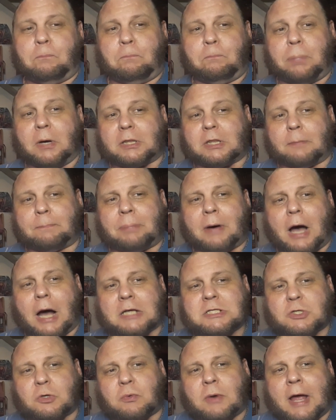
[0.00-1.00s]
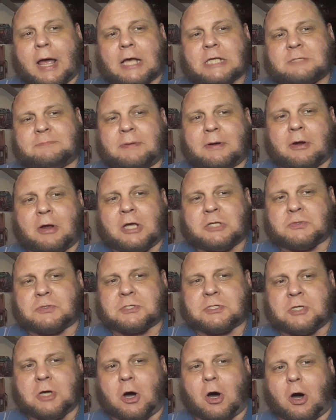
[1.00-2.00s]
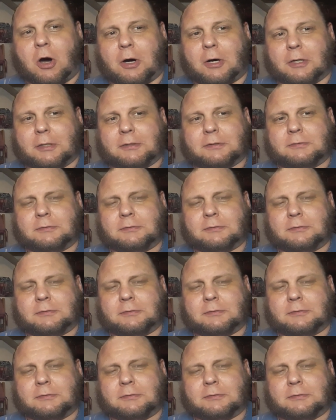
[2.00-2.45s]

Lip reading: But the box of raspberries was gone.